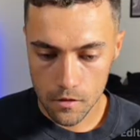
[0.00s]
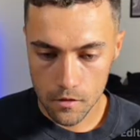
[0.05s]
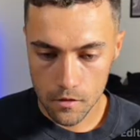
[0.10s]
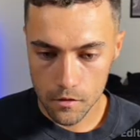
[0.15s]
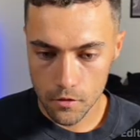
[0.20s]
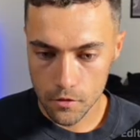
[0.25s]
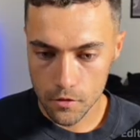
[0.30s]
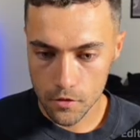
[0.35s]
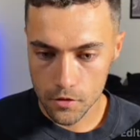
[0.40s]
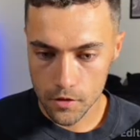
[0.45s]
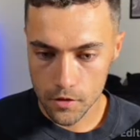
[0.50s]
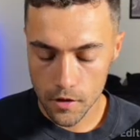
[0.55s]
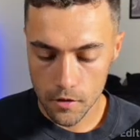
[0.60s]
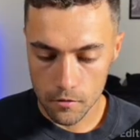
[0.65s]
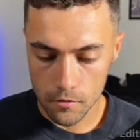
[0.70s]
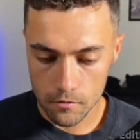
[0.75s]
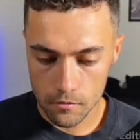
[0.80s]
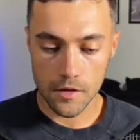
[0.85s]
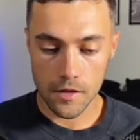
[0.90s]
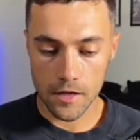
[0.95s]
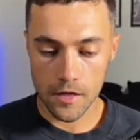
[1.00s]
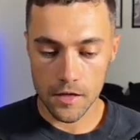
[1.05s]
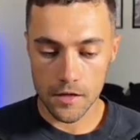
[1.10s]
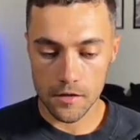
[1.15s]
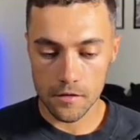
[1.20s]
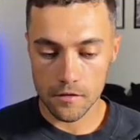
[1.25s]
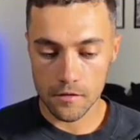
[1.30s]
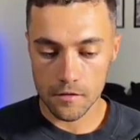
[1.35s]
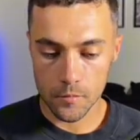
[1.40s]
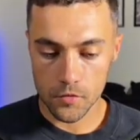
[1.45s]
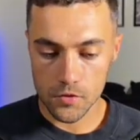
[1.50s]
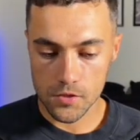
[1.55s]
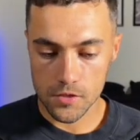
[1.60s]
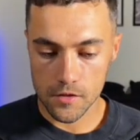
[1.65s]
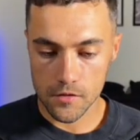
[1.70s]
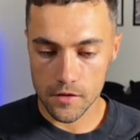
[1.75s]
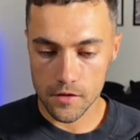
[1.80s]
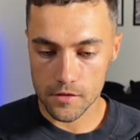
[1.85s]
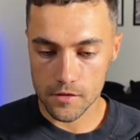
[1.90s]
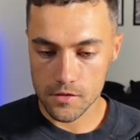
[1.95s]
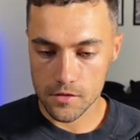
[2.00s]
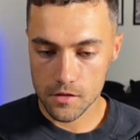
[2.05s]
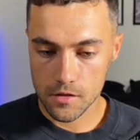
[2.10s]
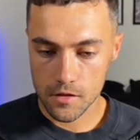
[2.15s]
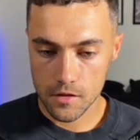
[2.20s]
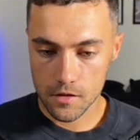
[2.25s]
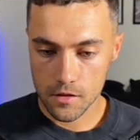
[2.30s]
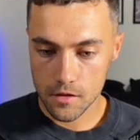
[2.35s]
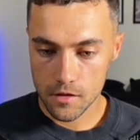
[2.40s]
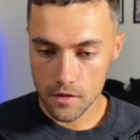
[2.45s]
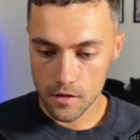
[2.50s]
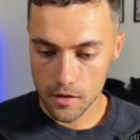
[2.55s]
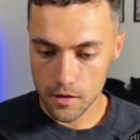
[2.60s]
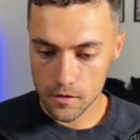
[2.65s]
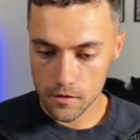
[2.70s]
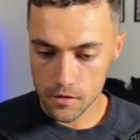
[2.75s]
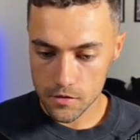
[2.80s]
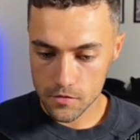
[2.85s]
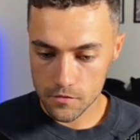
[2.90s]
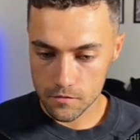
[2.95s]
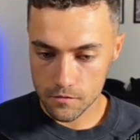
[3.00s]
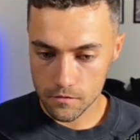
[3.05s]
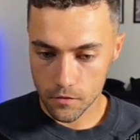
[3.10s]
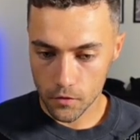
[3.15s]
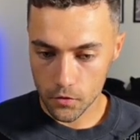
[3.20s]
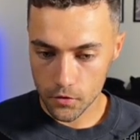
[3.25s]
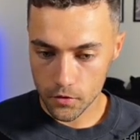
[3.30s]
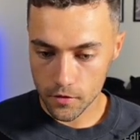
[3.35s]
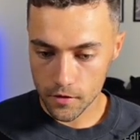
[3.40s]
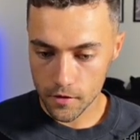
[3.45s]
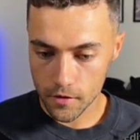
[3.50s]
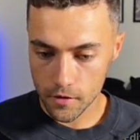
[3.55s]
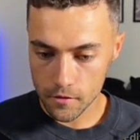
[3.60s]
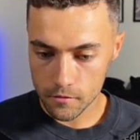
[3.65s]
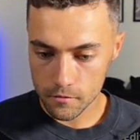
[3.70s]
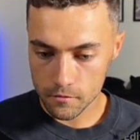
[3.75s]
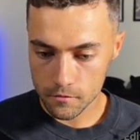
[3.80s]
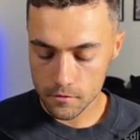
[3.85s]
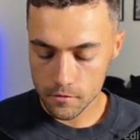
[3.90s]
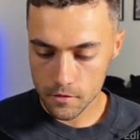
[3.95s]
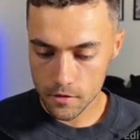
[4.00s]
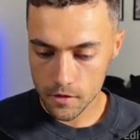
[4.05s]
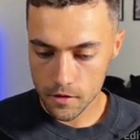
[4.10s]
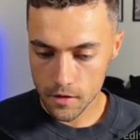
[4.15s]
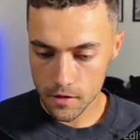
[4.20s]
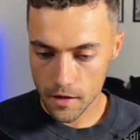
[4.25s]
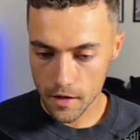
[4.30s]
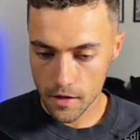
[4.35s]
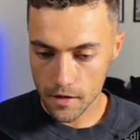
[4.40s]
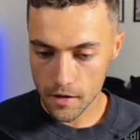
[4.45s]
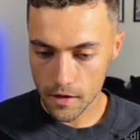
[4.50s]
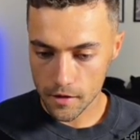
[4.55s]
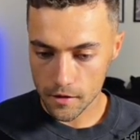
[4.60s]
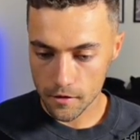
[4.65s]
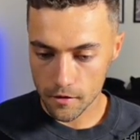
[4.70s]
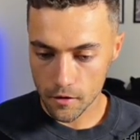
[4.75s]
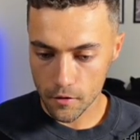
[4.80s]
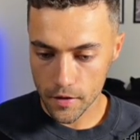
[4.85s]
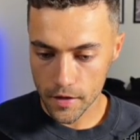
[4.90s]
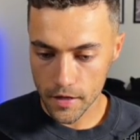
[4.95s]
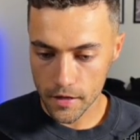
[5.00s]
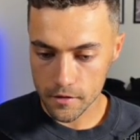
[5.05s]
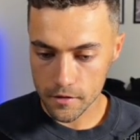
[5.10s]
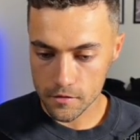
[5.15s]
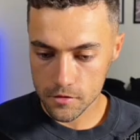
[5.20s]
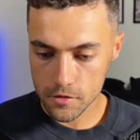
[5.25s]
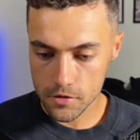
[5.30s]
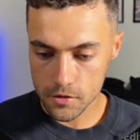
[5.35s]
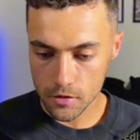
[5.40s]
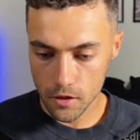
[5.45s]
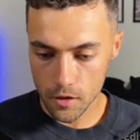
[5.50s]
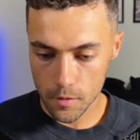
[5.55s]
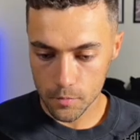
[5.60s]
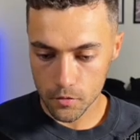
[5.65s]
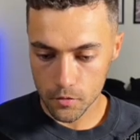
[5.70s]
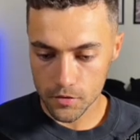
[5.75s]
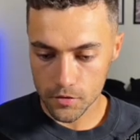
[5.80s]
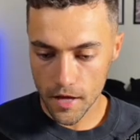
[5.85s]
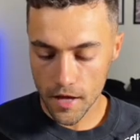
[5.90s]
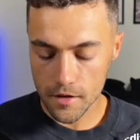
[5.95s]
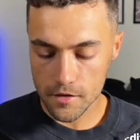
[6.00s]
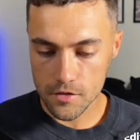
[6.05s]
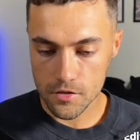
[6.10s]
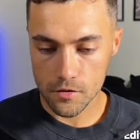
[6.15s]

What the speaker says: you're good to go. And you'll see that it's in this folder here. And I can go ahead and just upload that